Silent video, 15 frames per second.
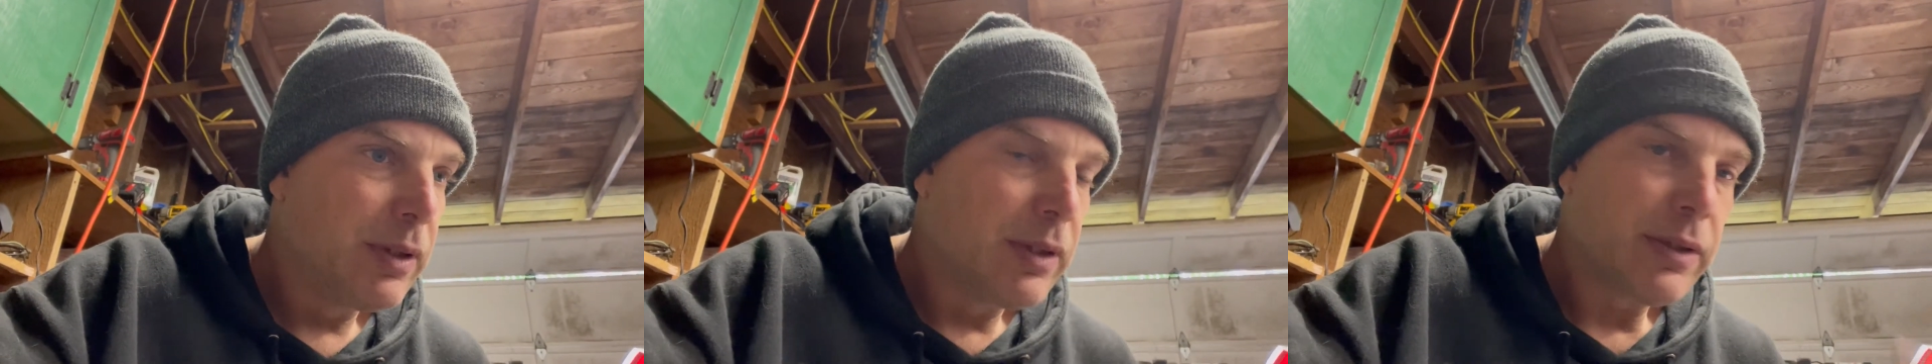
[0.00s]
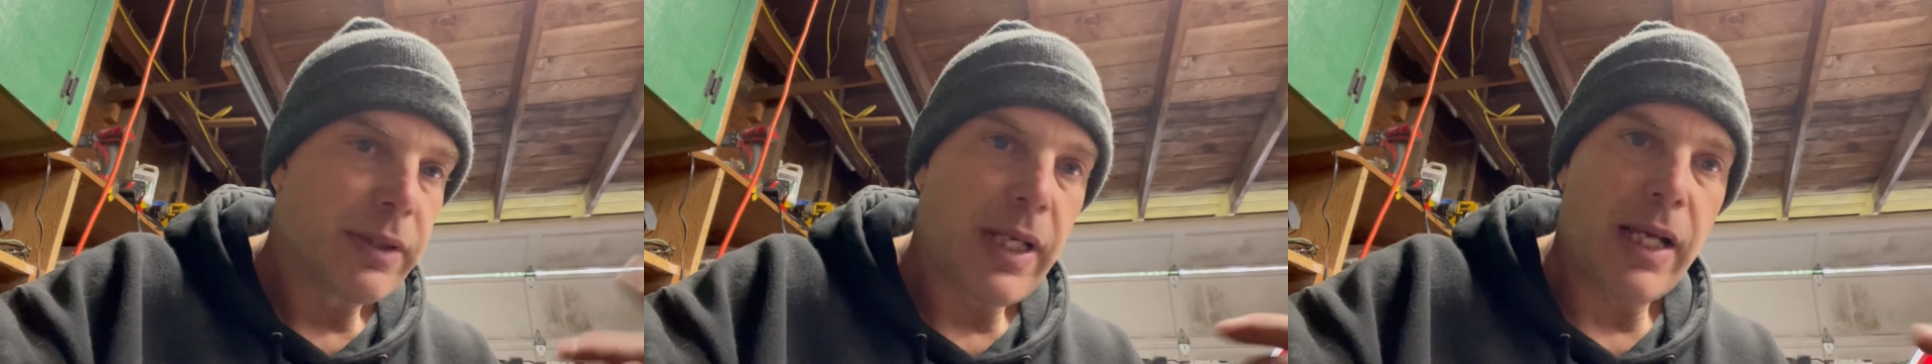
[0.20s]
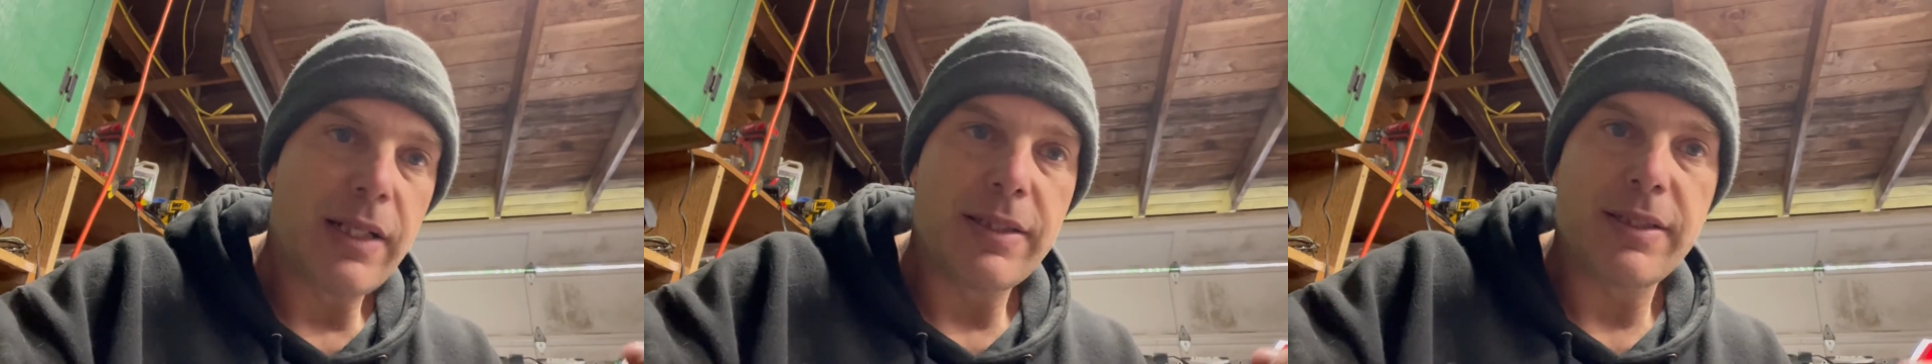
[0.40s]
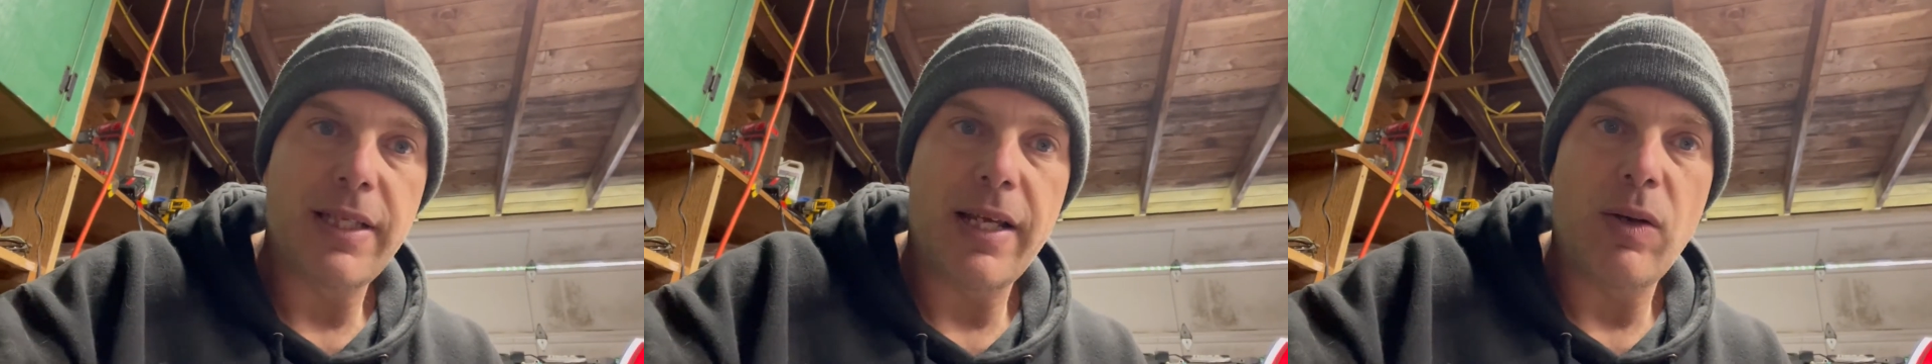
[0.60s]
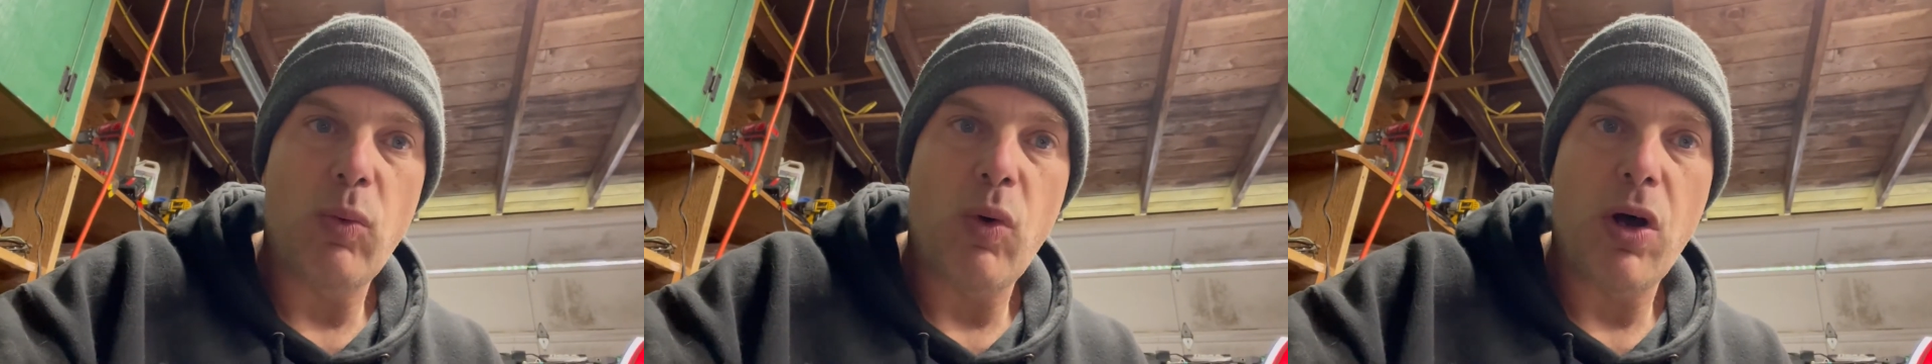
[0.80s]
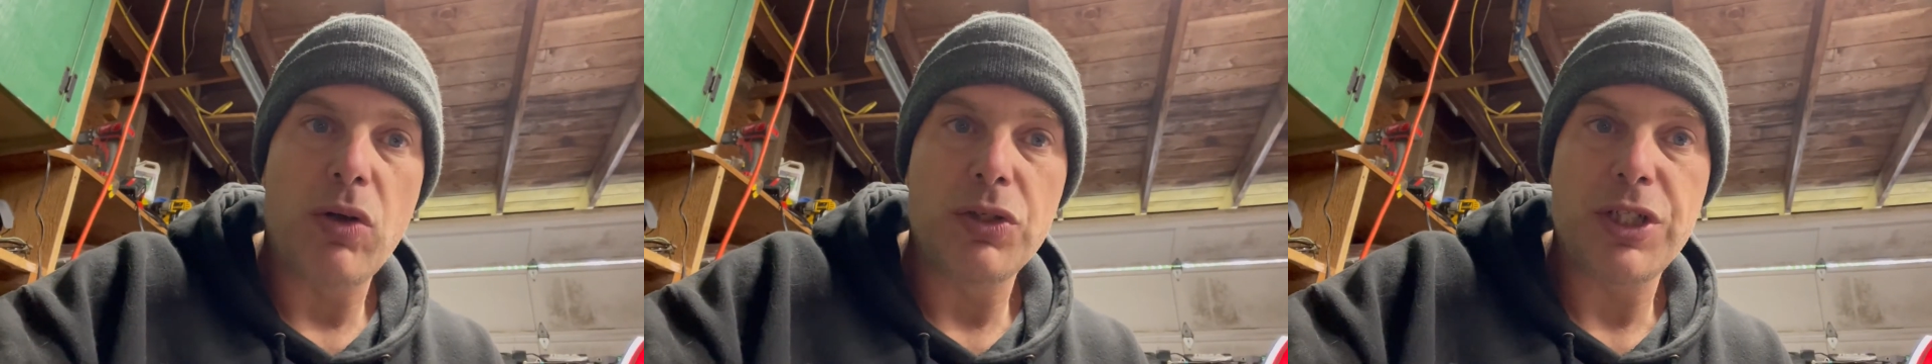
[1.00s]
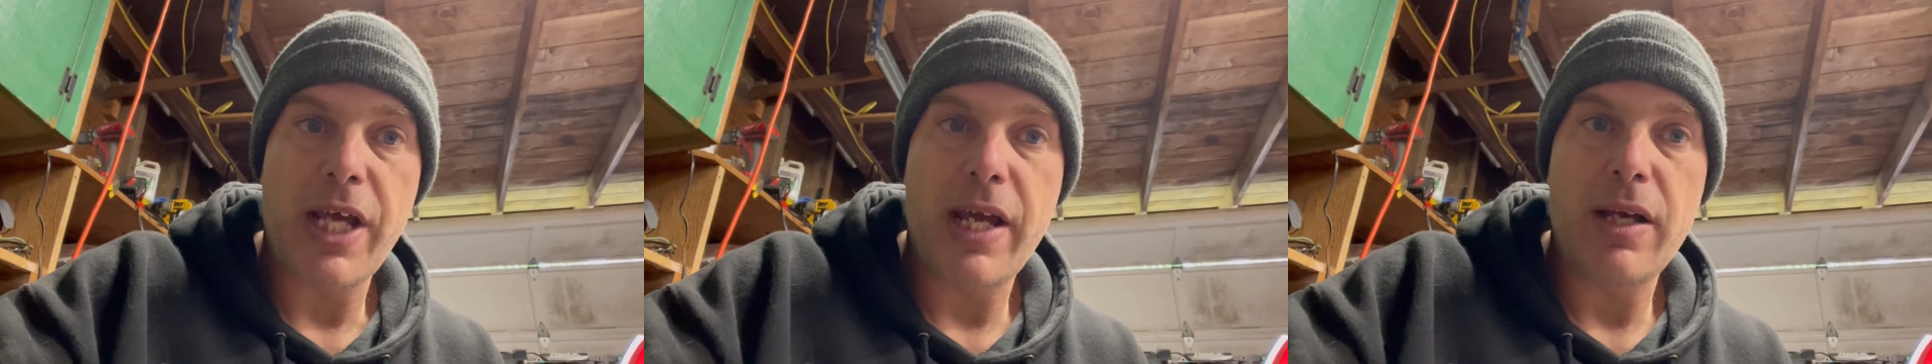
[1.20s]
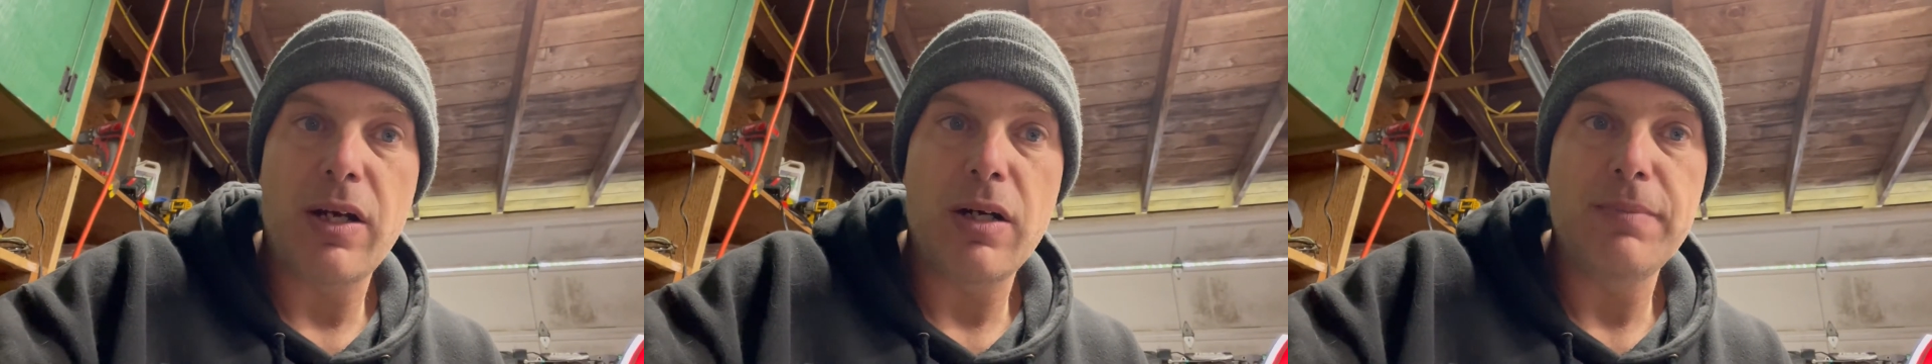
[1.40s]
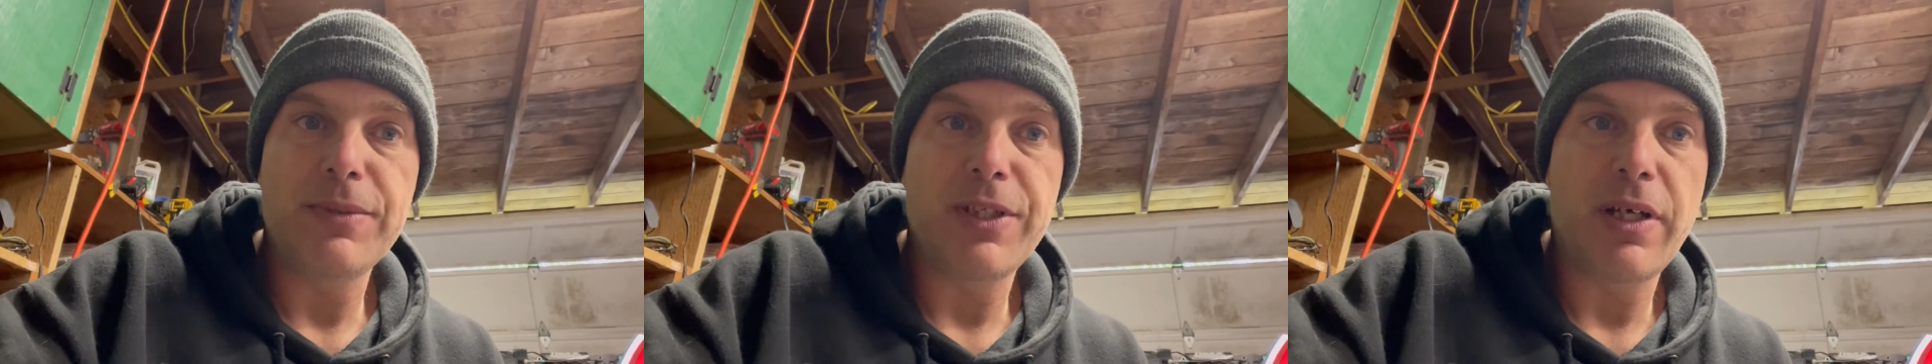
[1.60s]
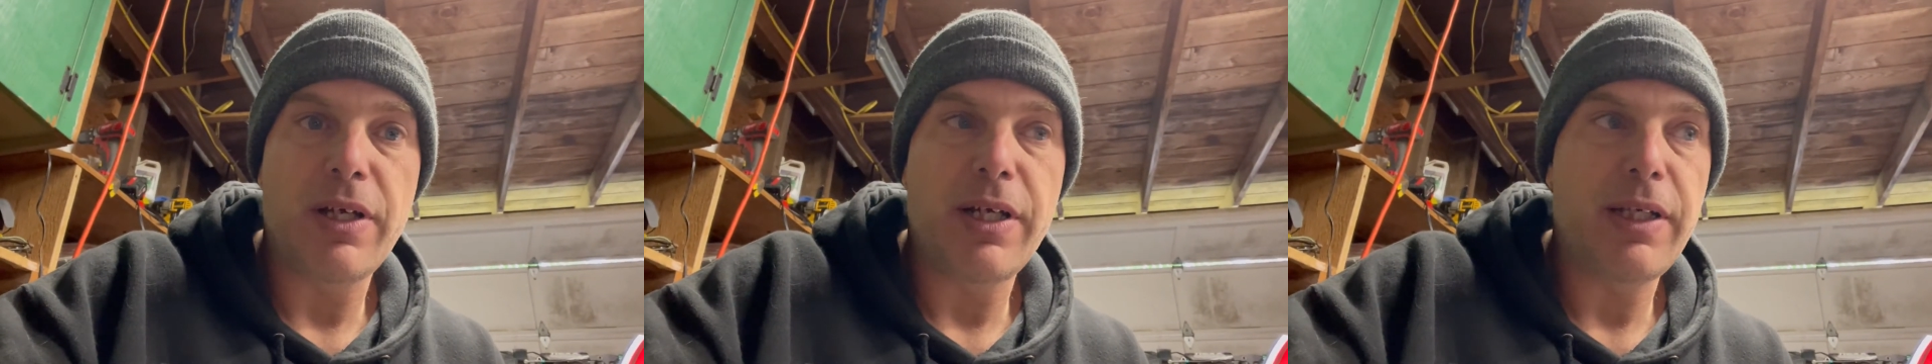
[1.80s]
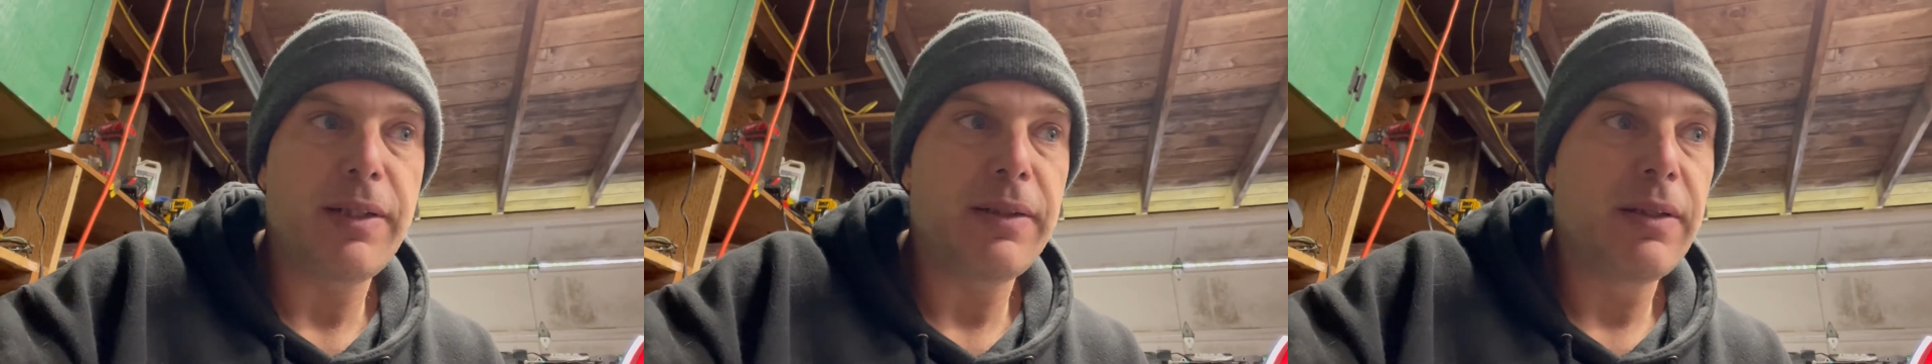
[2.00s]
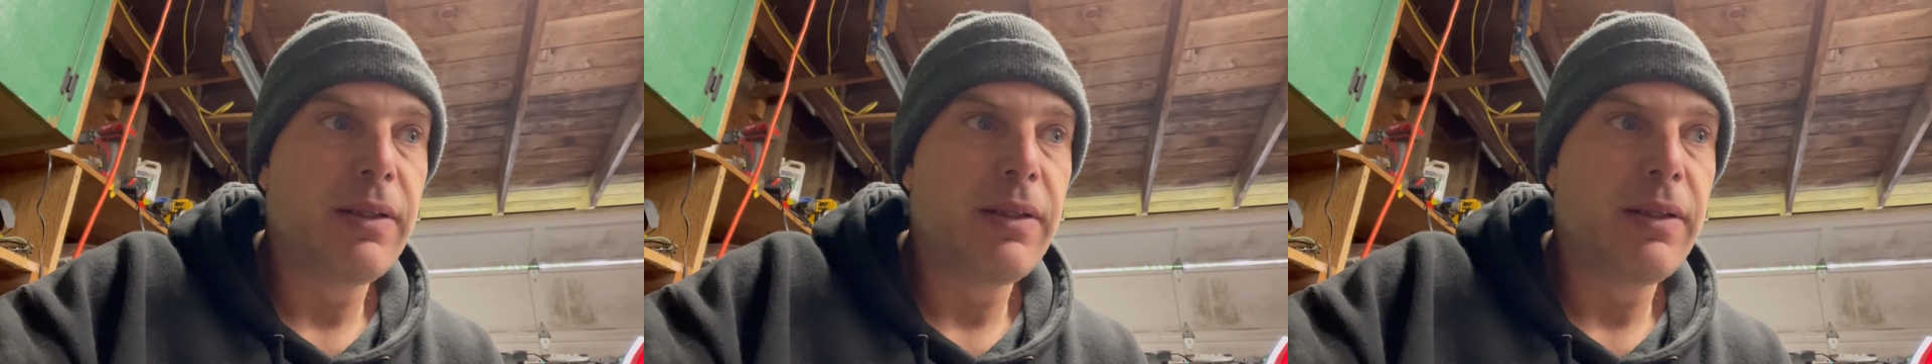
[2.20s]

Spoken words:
It's got a set of Walsh A-arms on it